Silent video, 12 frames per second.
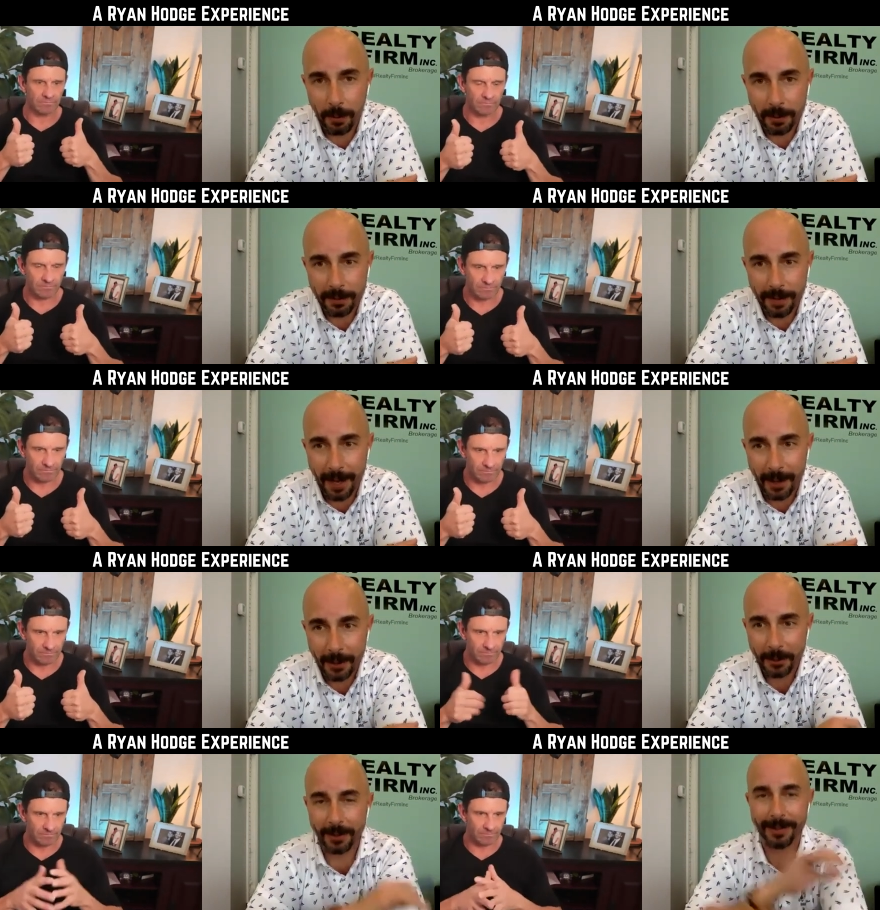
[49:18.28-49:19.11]
Speaker 1: much
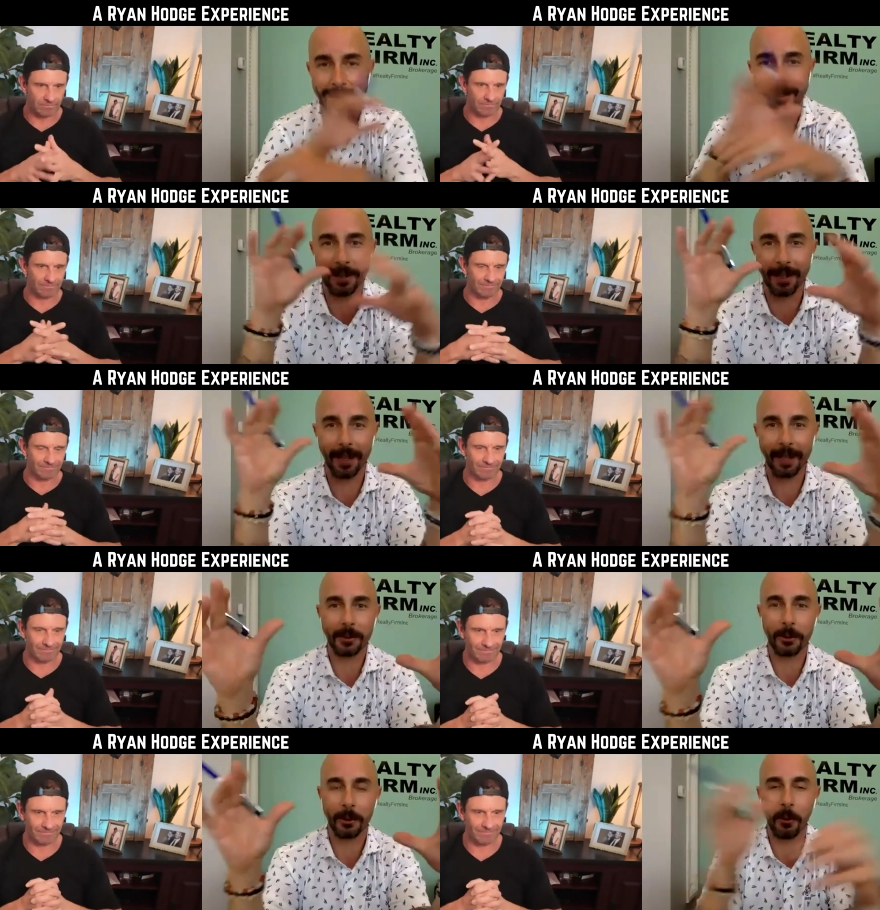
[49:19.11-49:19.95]
value in such a,
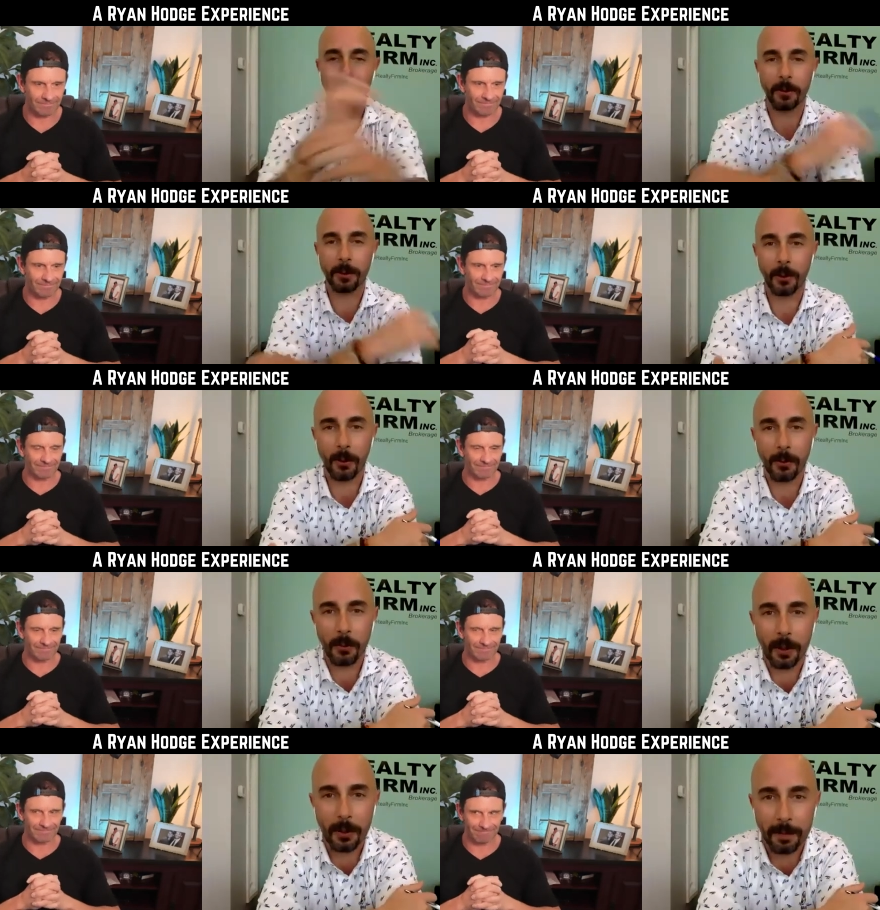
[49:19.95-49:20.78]
a short,
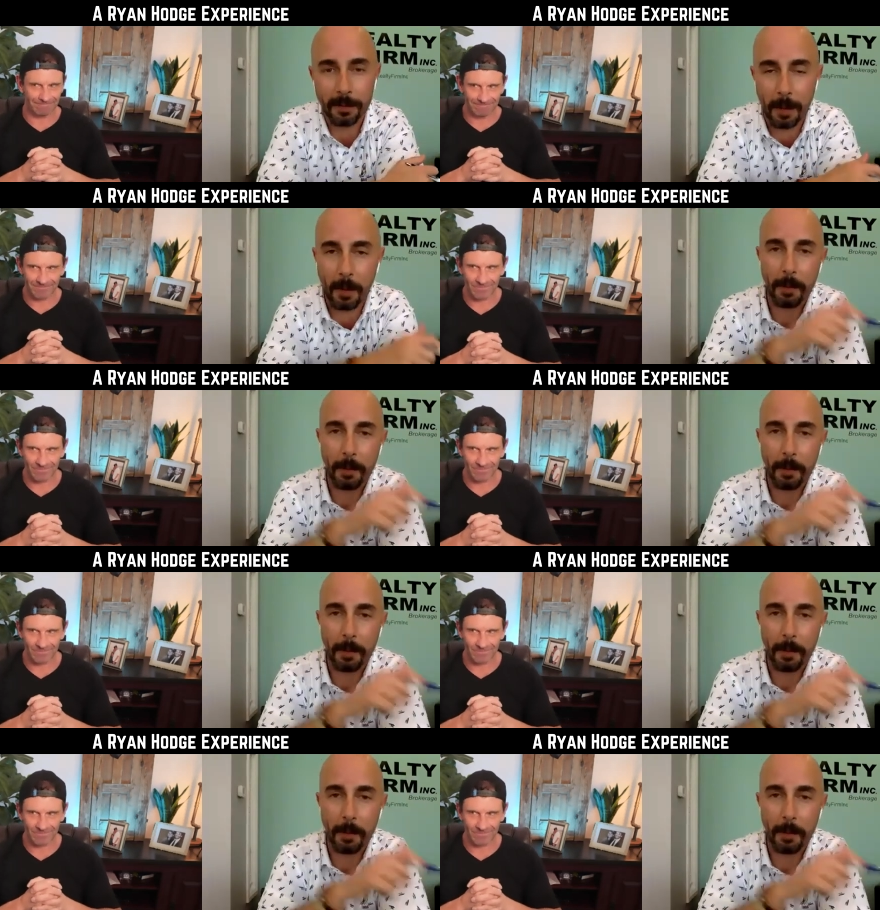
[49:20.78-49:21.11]
short window of time.